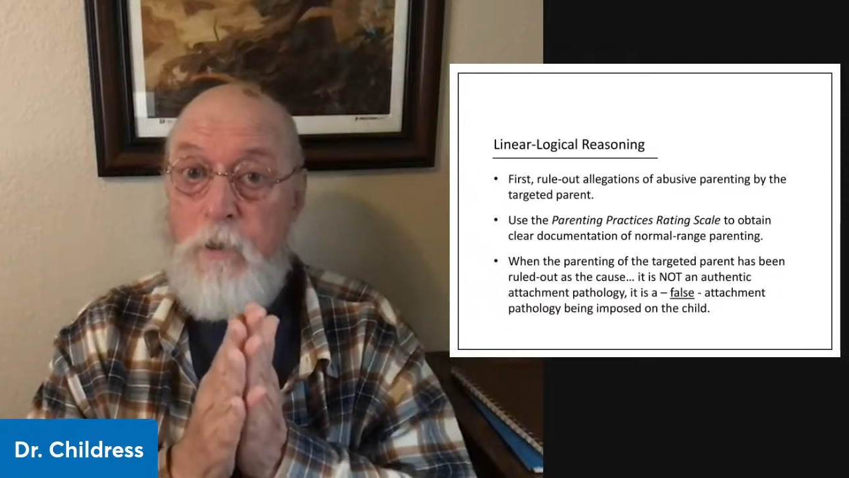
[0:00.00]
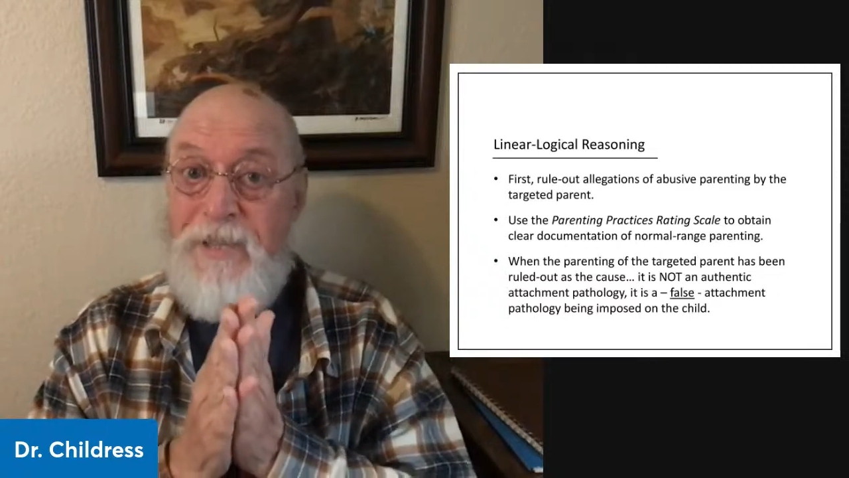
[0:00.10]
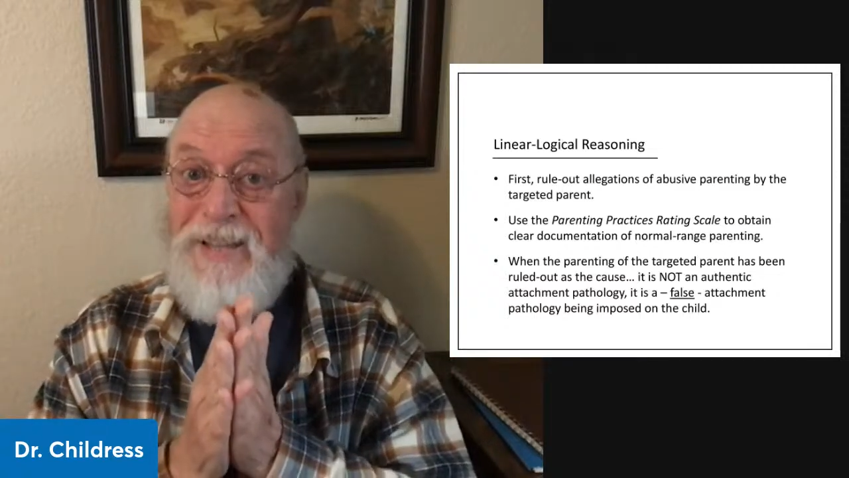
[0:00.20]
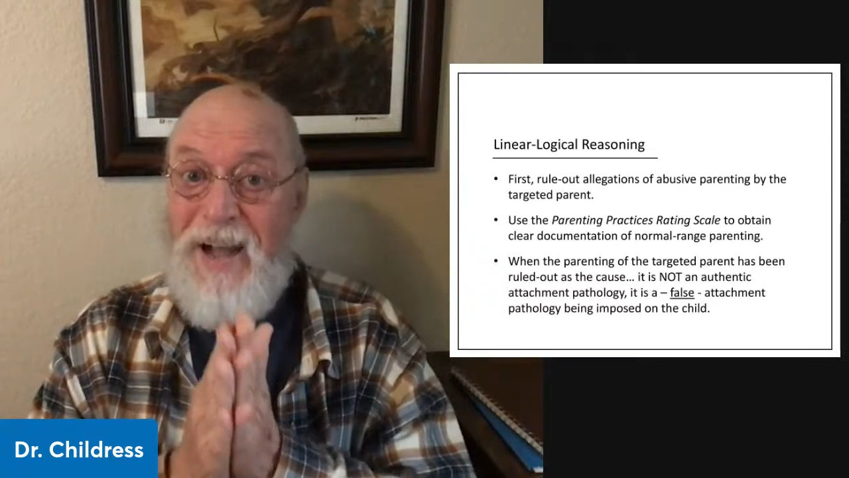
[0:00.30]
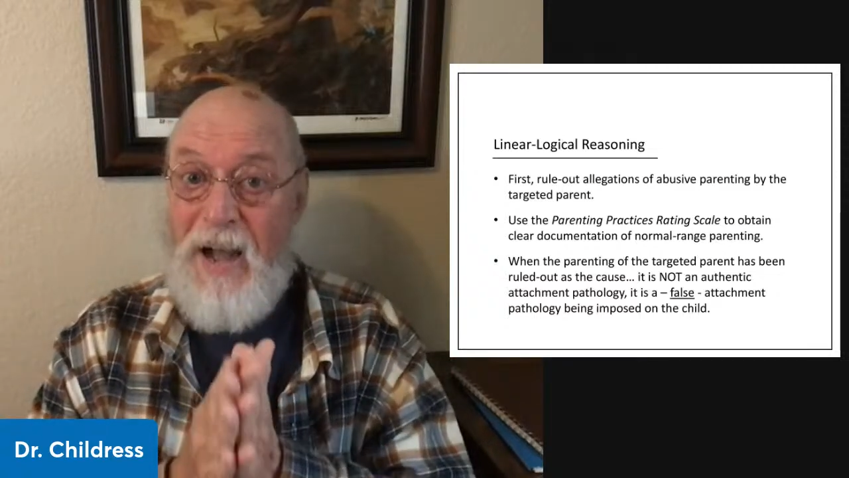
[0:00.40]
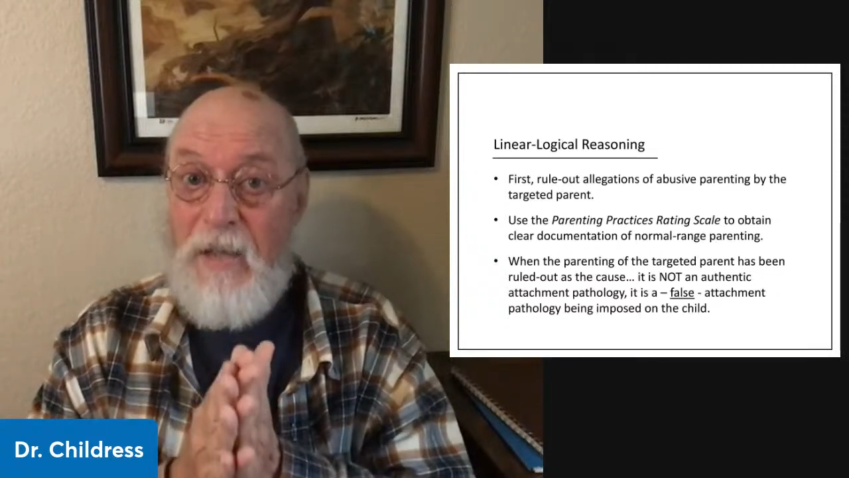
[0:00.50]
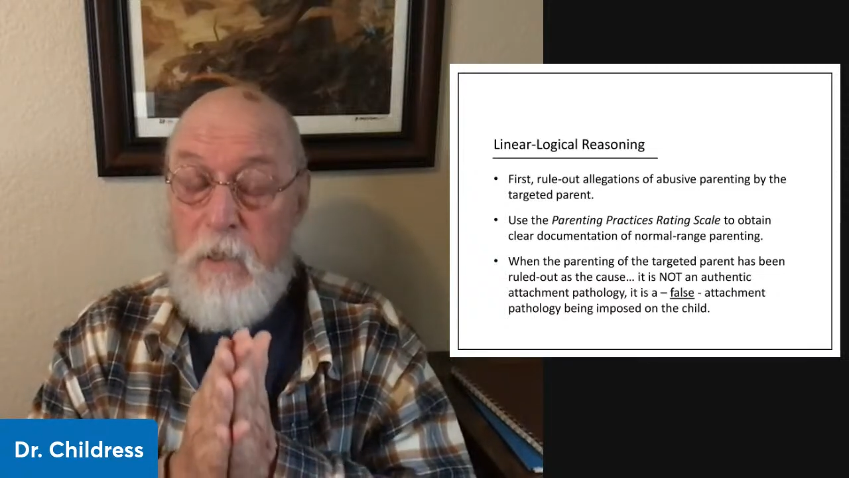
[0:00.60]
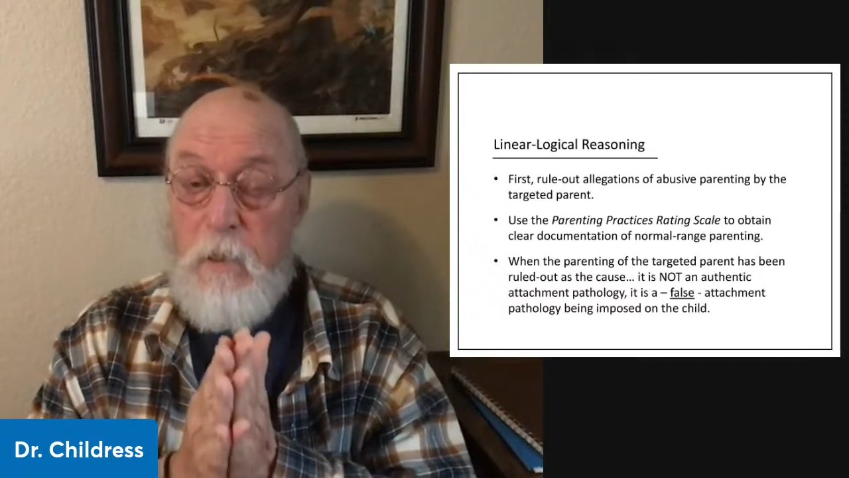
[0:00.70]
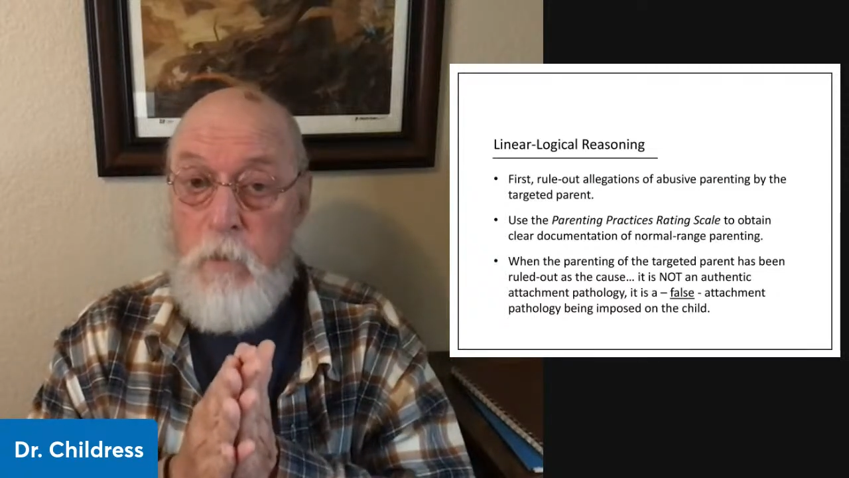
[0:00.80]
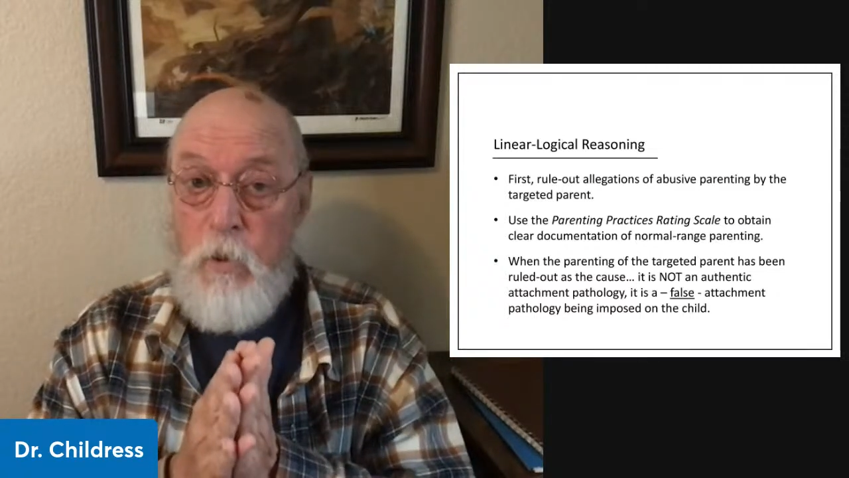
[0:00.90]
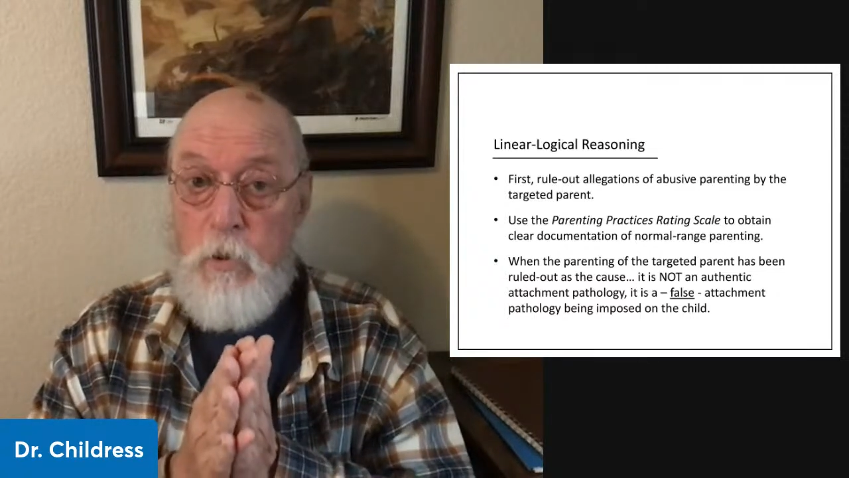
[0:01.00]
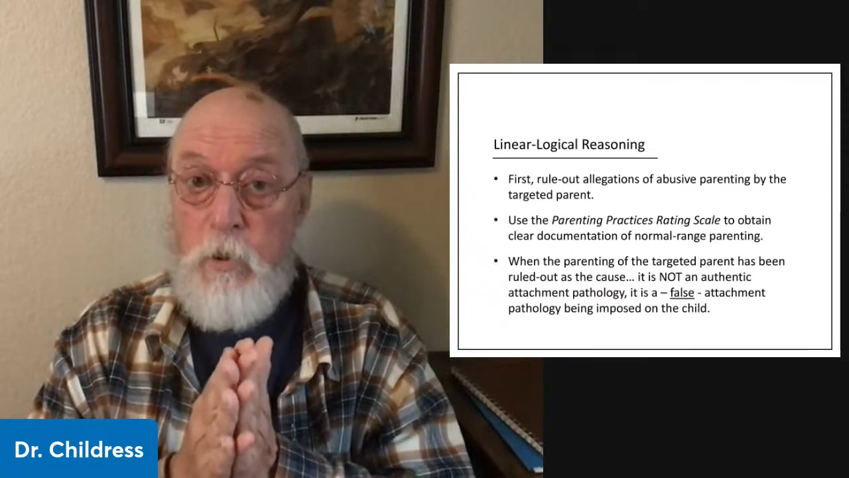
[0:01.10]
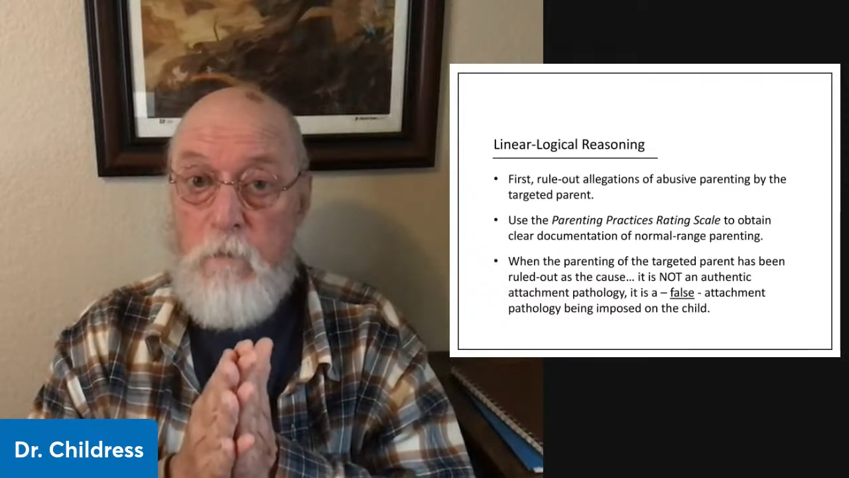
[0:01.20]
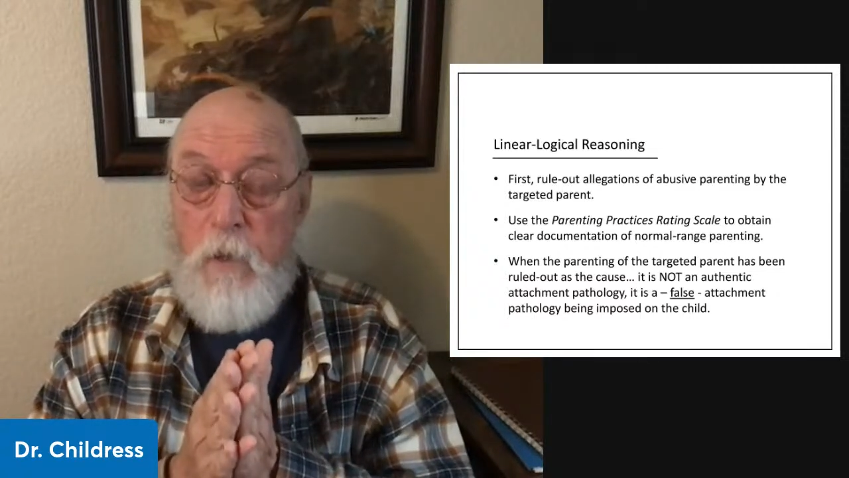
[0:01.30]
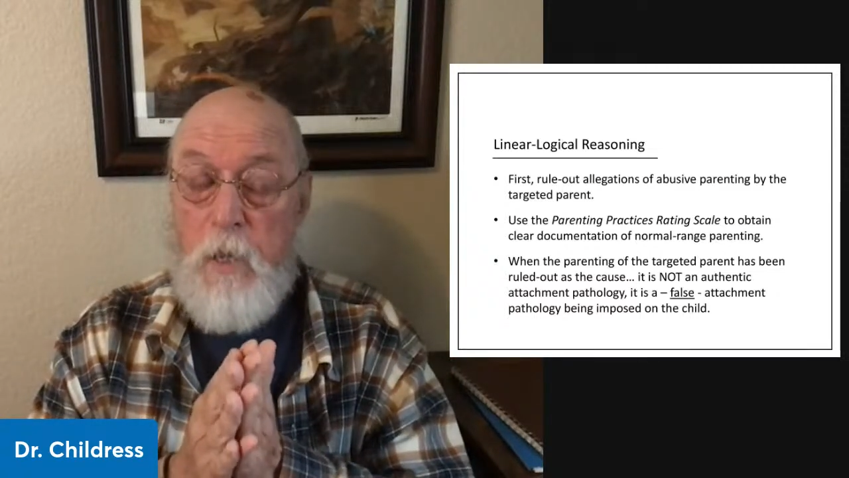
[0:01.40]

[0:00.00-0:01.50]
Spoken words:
not abusive,